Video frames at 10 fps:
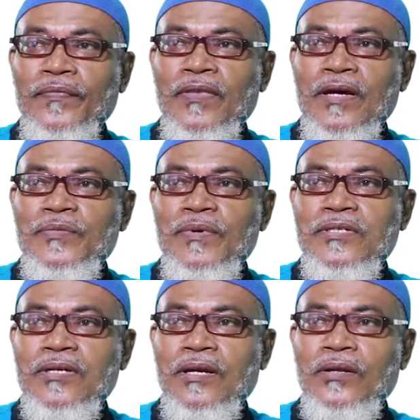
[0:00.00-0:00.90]
that
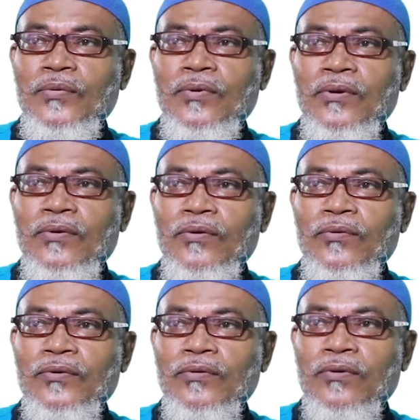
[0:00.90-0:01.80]
basically will hold
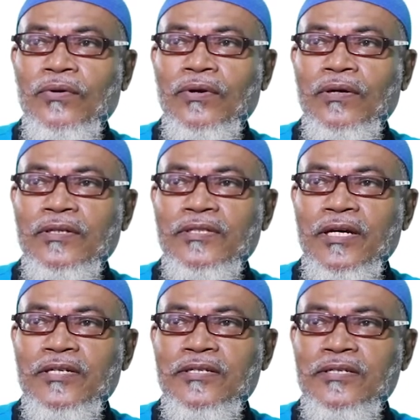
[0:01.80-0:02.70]
what you call
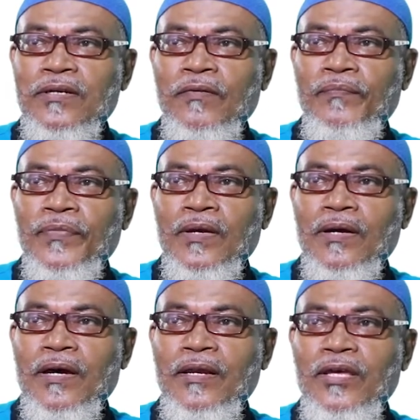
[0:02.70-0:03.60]
text,
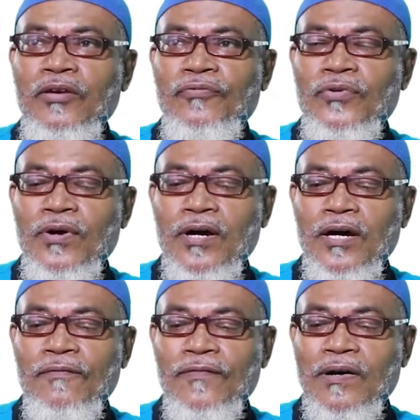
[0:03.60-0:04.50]
and if you
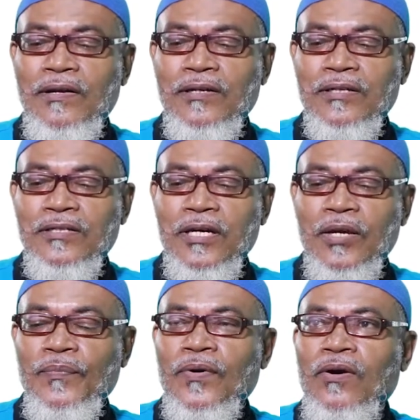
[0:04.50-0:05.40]
have a data
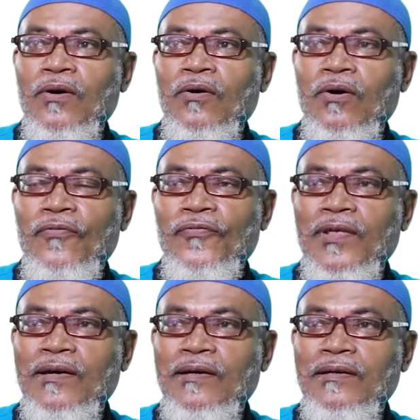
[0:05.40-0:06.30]
type of
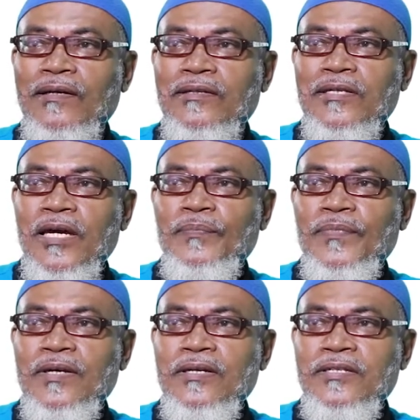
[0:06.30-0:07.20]
the type
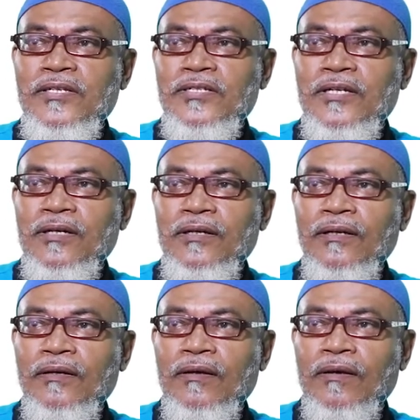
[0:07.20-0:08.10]
integer,
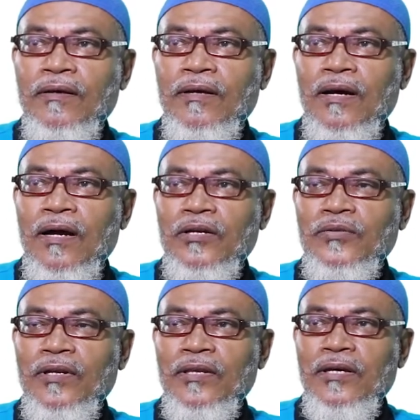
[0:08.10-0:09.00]

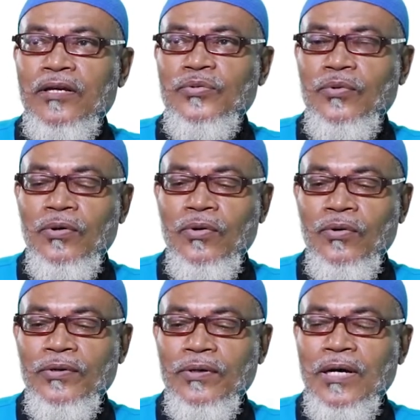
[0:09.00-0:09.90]
actually that will
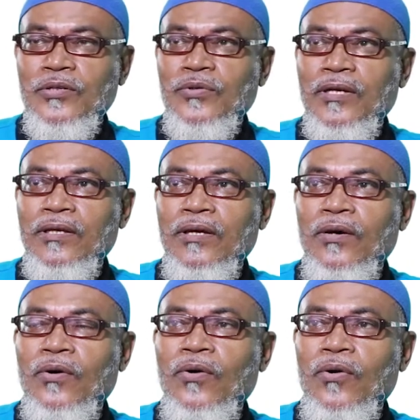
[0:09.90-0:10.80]
hold actually
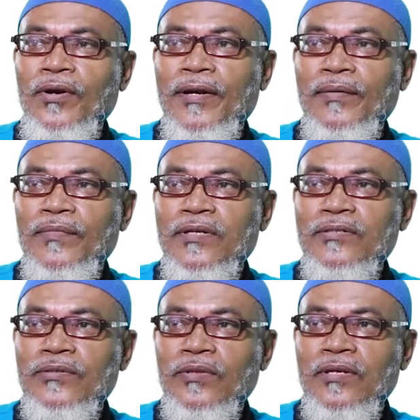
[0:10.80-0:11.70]
whole
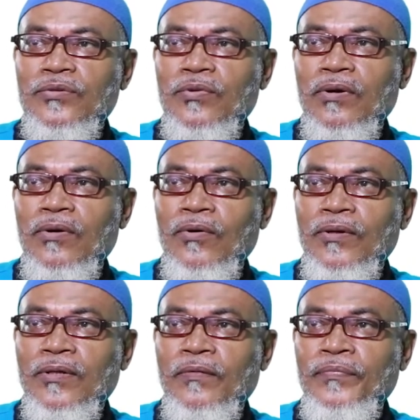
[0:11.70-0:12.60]
numbers. So it will
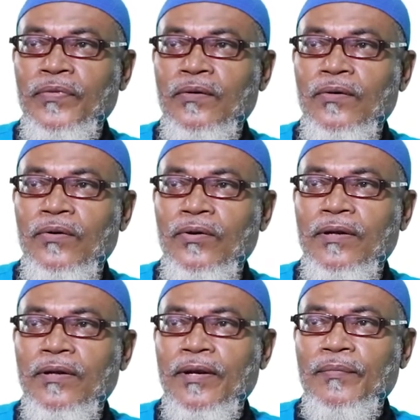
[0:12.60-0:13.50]
hold
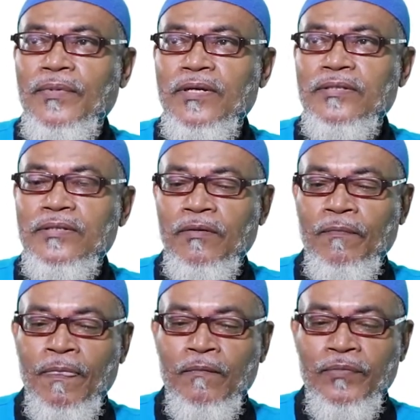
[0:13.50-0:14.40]
whole numbers.
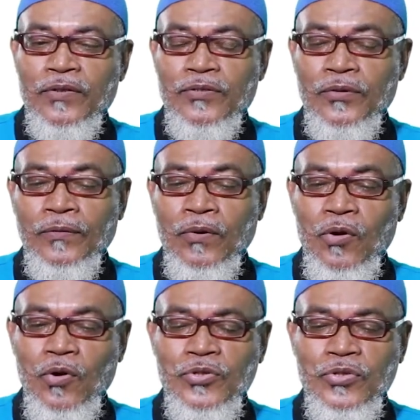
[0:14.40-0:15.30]
So
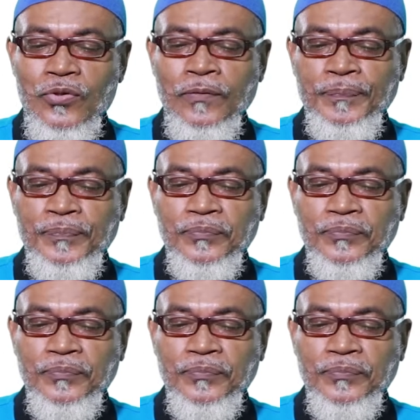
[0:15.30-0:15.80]
also